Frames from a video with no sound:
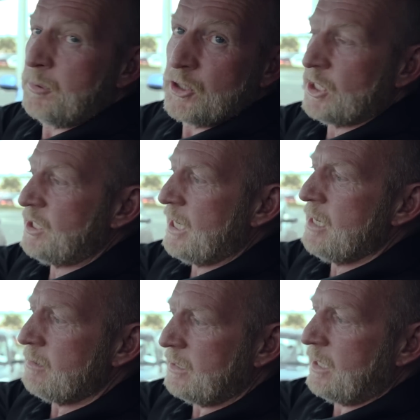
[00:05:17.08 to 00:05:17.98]
push it
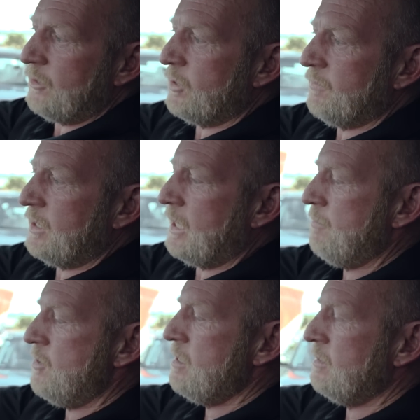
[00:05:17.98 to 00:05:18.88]
here, get rid of the
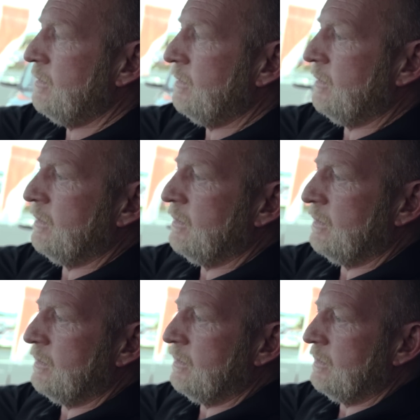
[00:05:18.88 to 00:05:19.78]
camera,
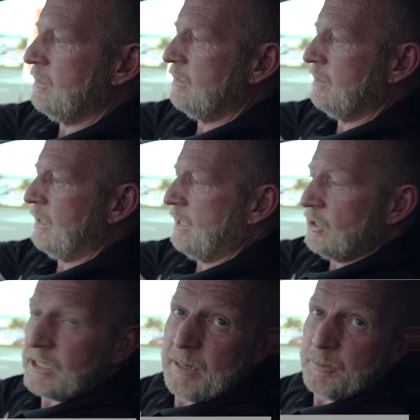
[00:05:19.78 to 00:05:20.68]
and
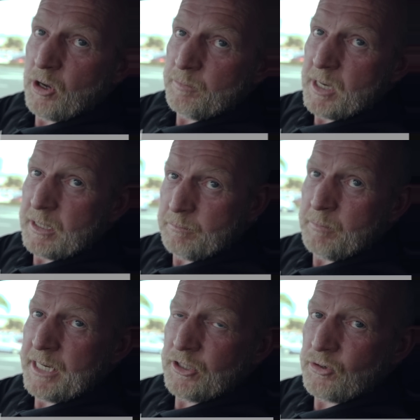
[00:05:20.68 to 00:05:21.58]
just keep it on my
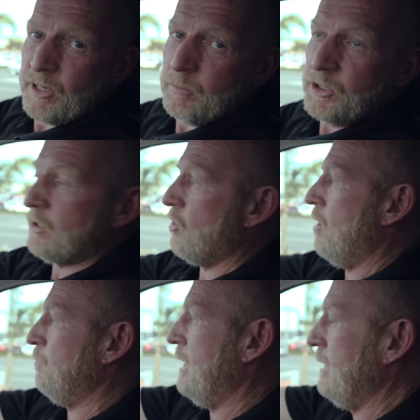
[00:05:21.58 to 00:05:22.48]
main screen, which is
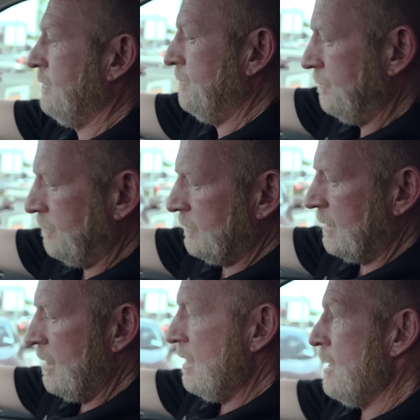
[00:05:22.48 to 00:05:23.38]
CarPlay.
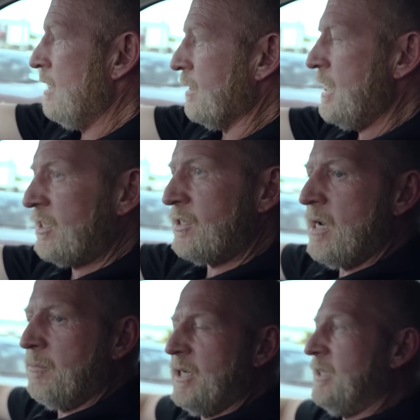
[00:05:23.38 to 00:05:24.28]
The next
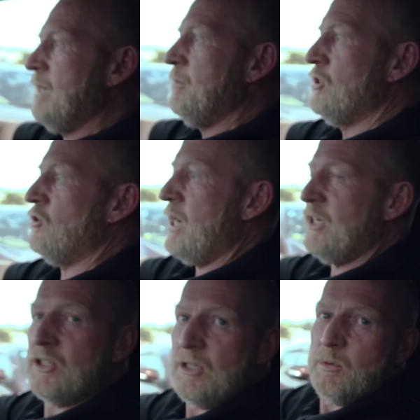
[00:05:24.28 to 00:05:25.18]
thing I'm going to
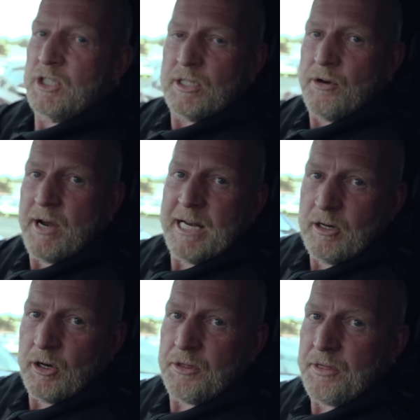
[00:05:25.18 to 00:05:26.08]
demonstrate to you, which is a really
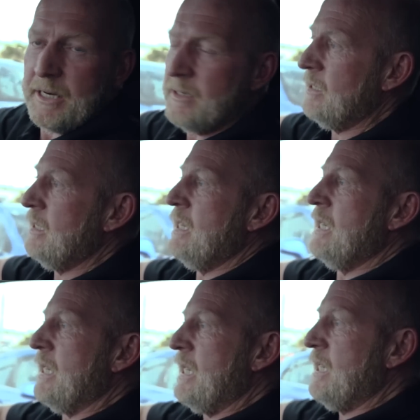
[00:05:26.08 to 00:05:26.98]
good thing,
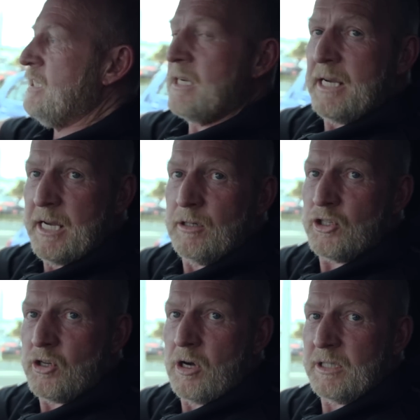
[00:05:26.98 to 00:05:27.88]
is hill
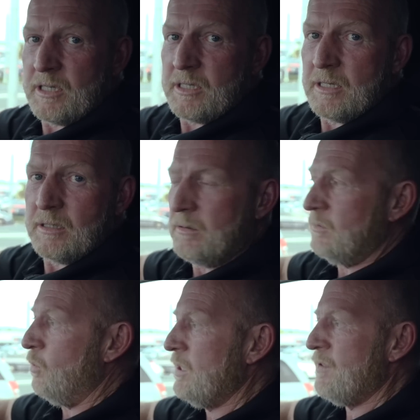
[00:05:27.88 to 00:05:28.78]
start assist.
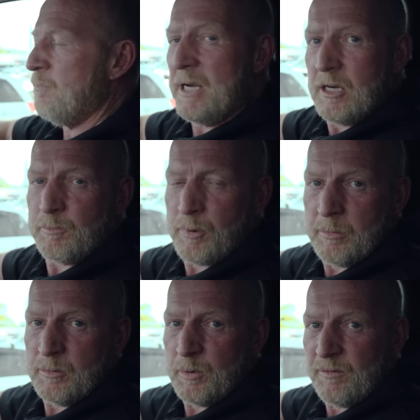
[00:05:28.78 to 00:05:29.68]
One of the biggest
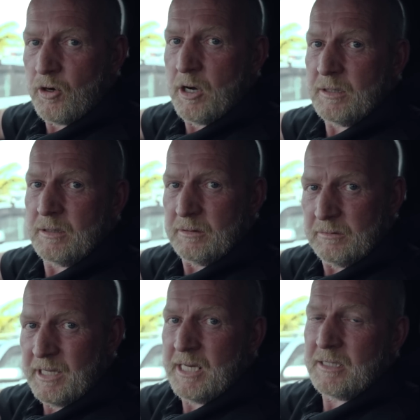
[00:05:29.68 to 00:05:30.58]
problems we've got
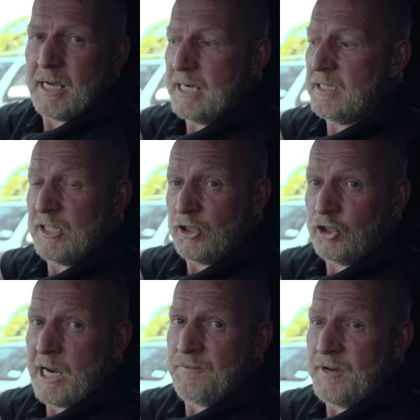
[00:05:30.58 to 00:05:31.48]
these days is
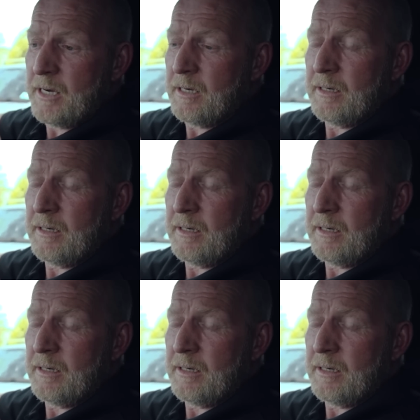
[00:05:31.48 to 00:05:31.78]
traffic,